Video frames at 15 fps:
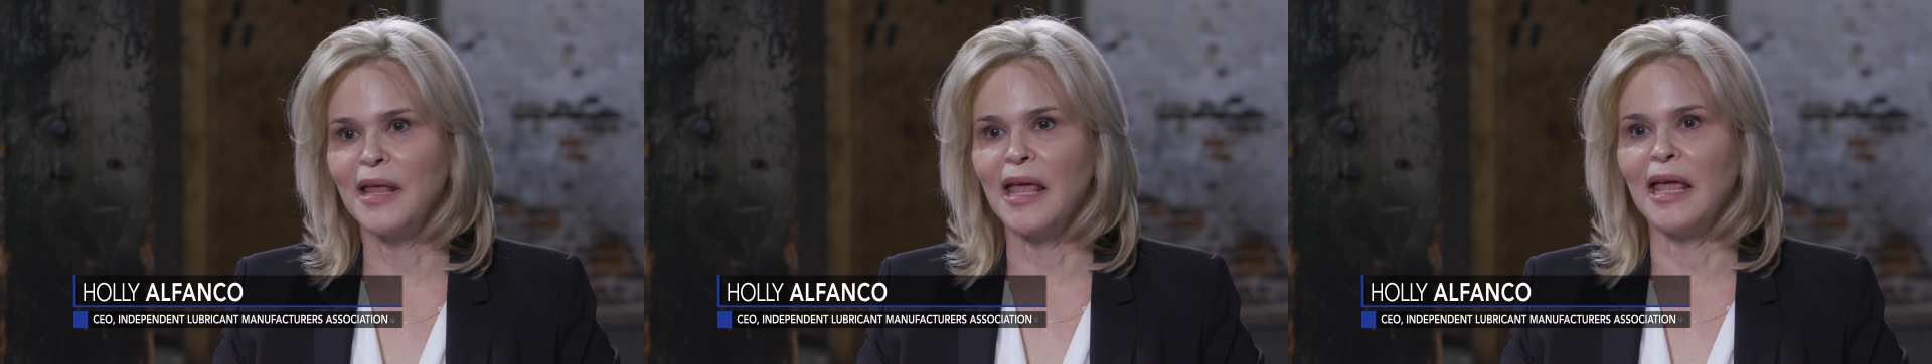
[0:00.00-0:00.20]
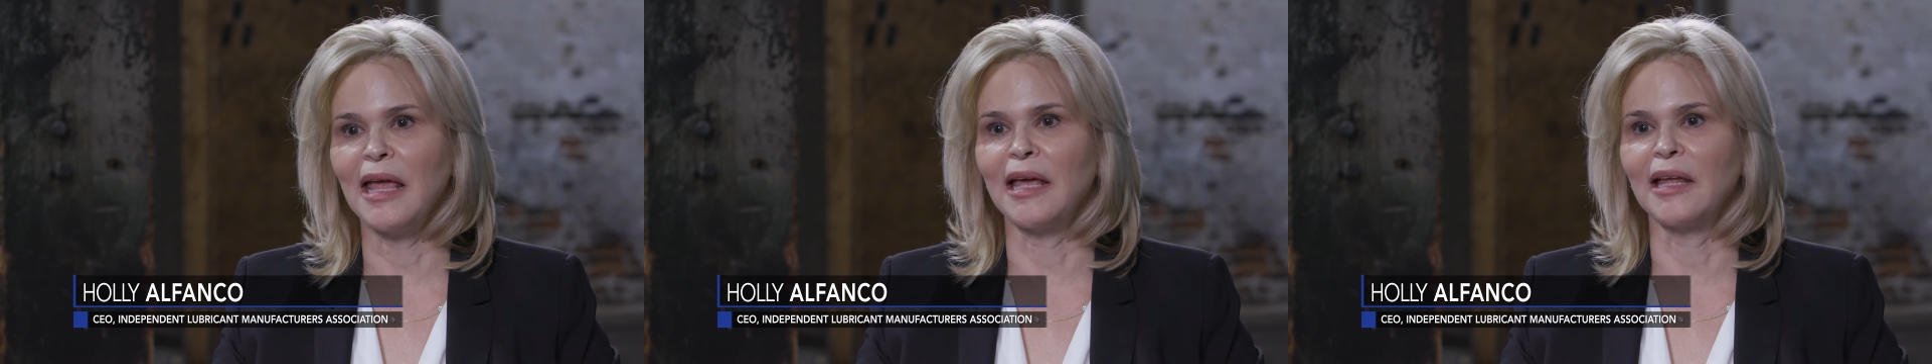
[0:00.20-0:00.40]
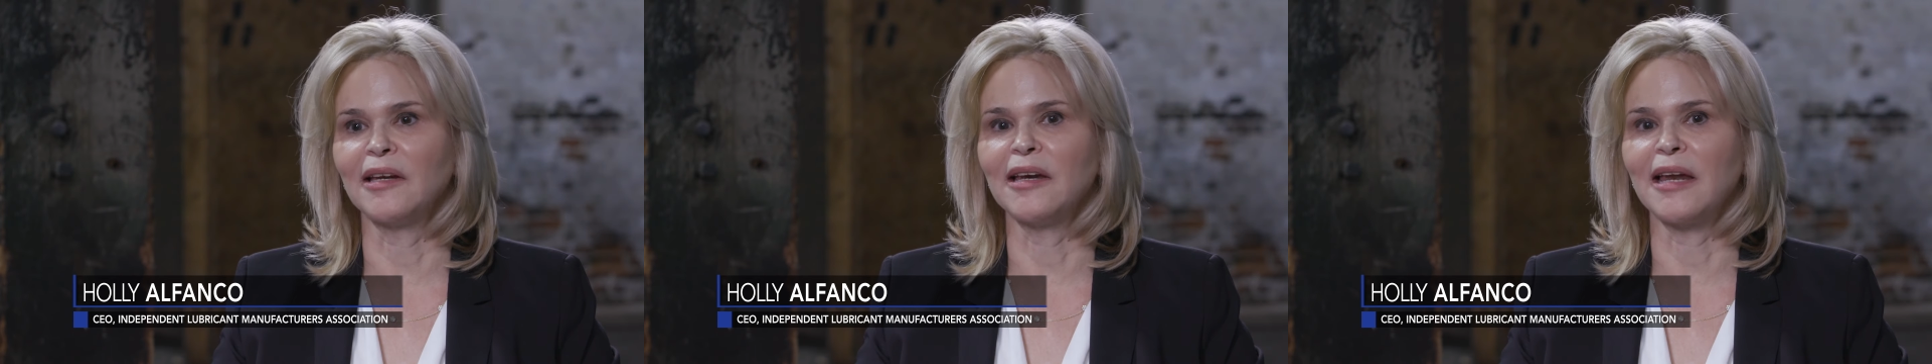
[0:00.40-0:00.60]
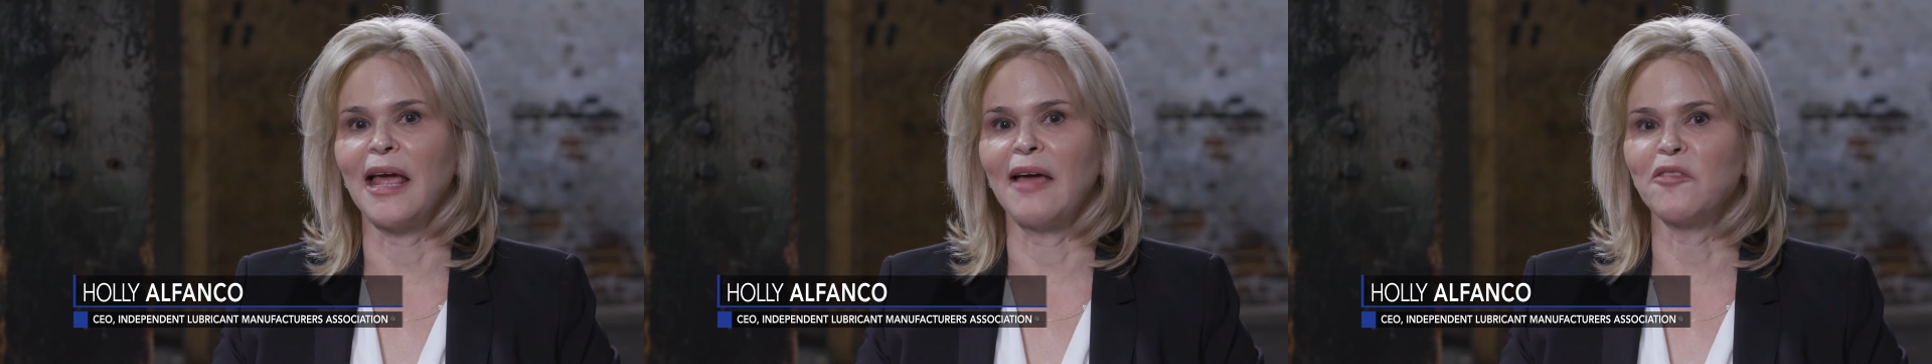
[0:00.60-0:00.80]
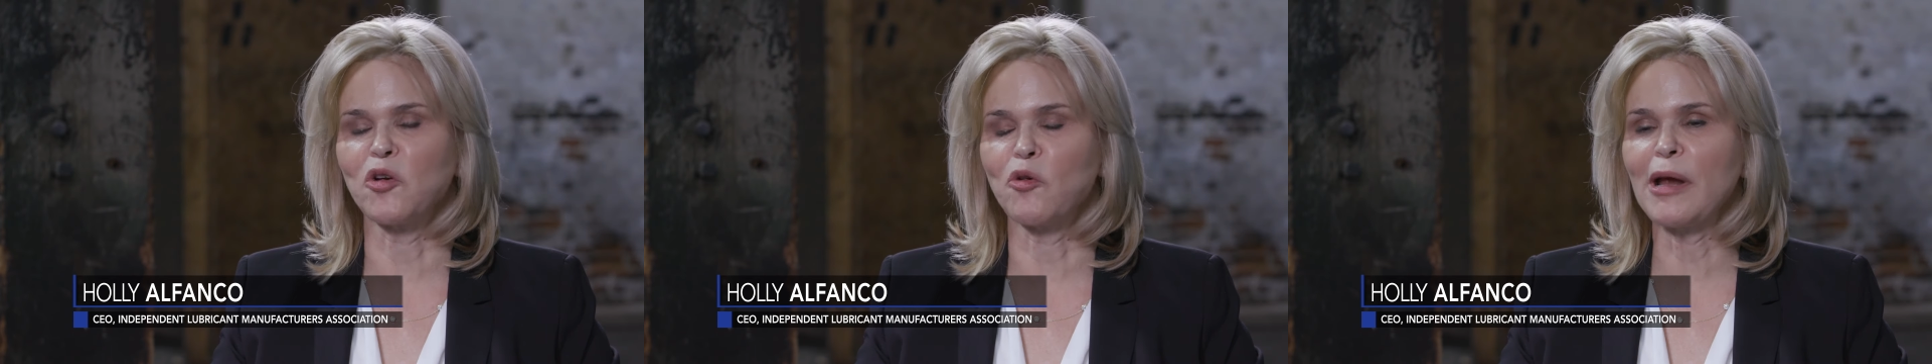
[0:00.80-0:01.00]
and
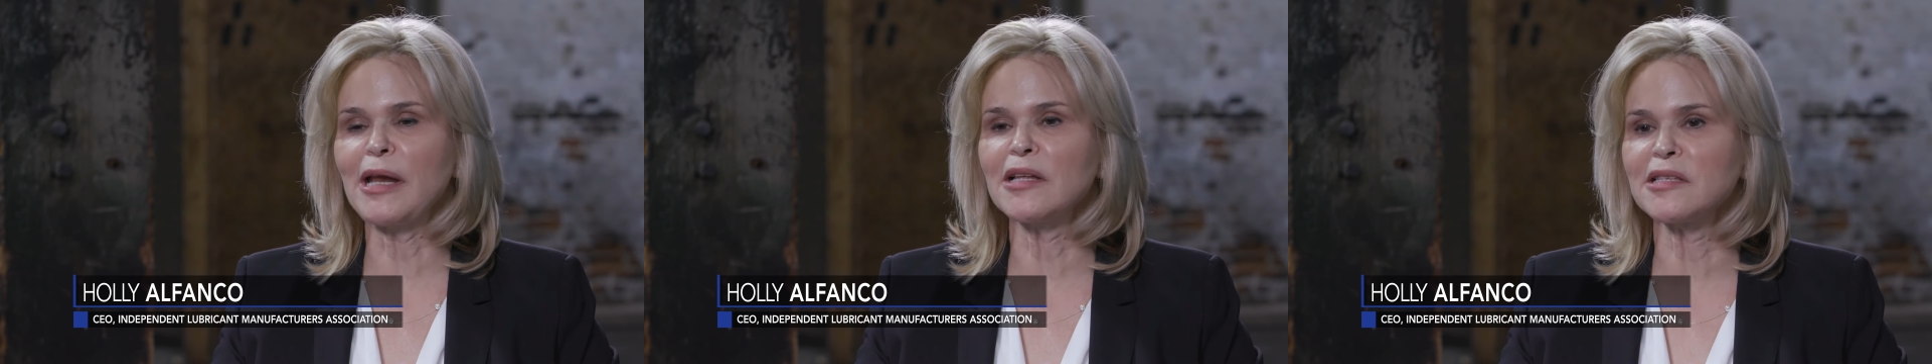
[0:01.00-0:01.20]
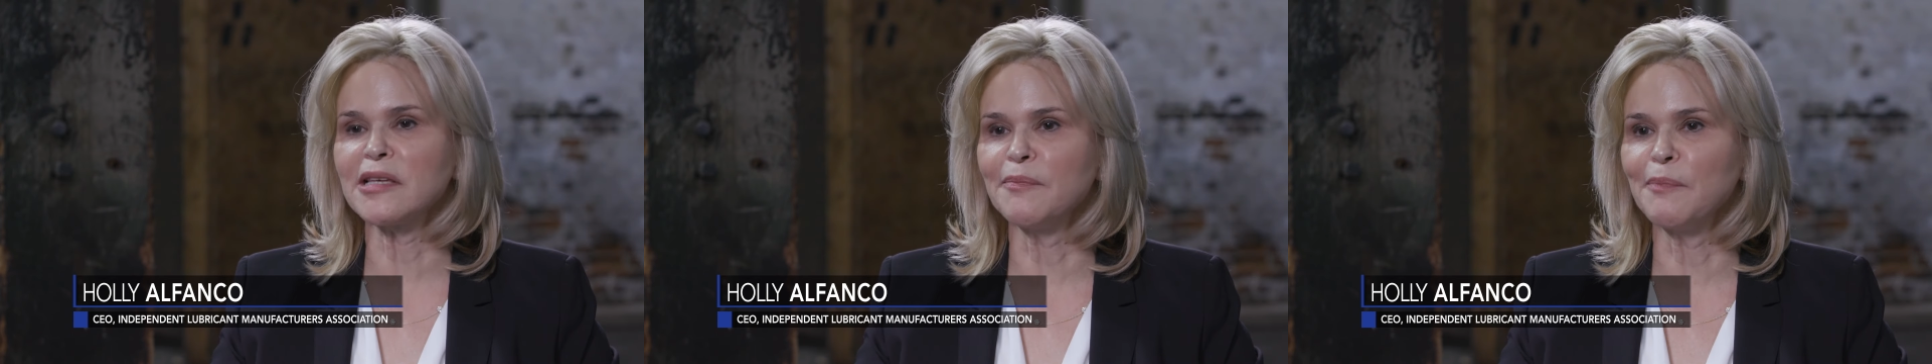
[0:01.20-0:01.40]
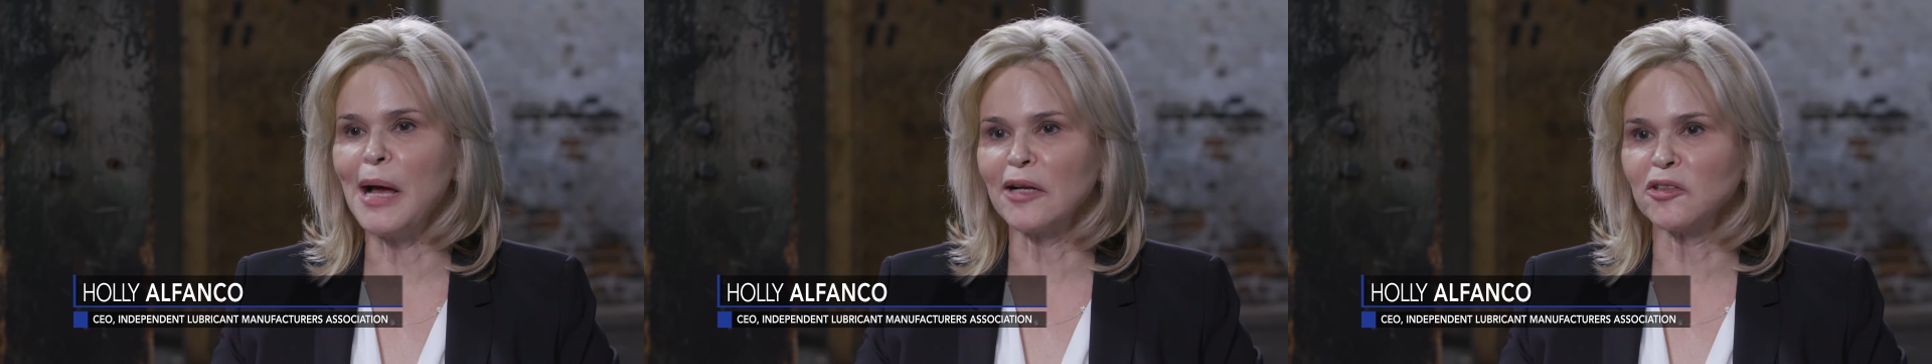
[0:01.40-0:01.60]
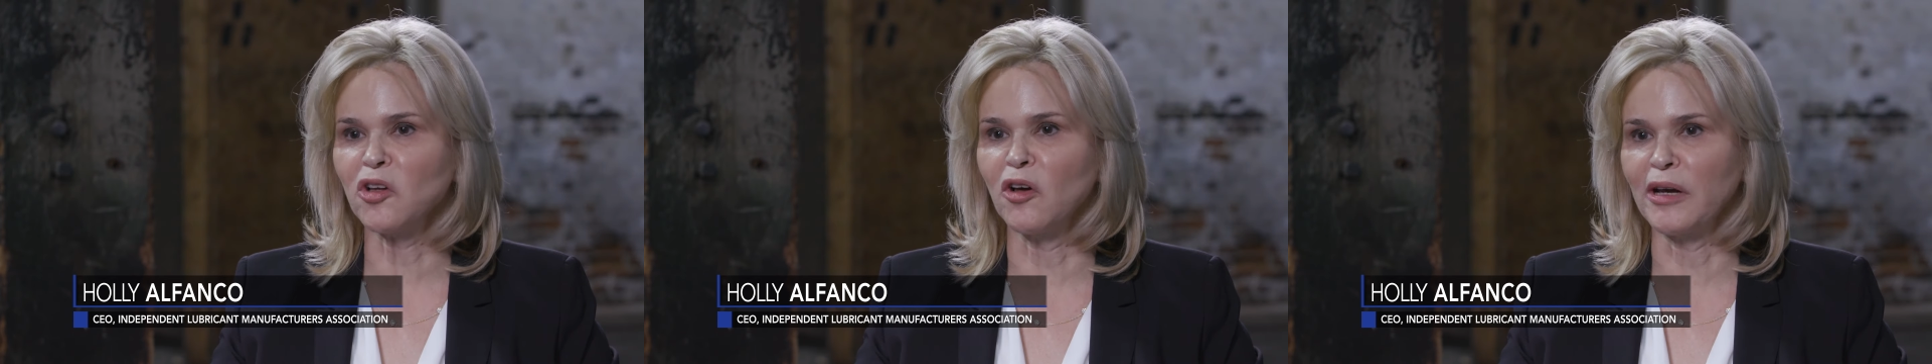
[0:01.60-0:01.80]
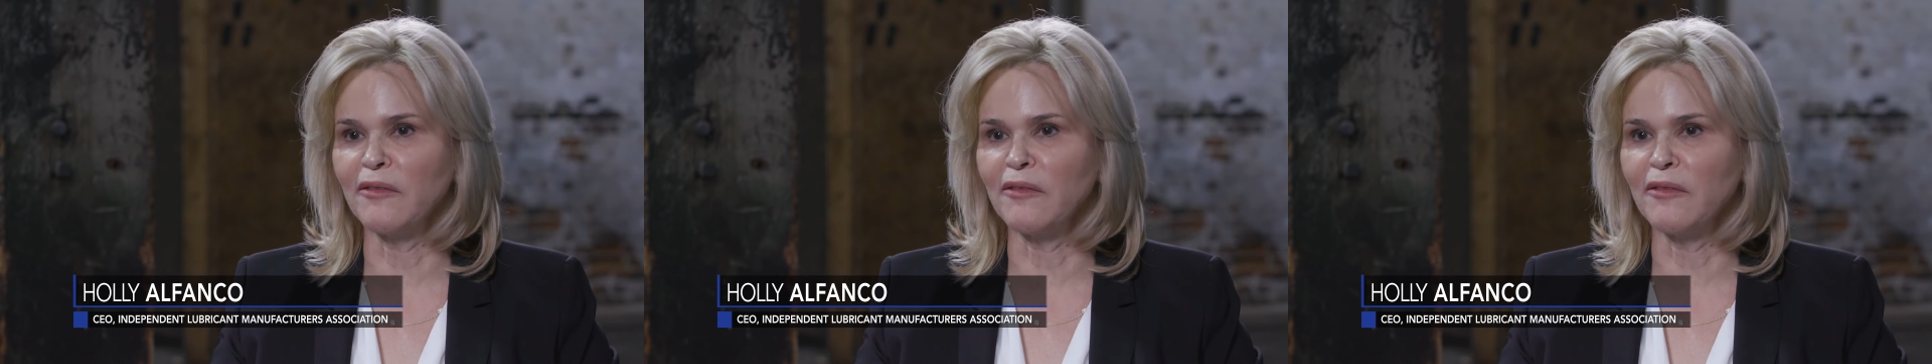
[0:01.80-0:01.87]
have the greatest impact on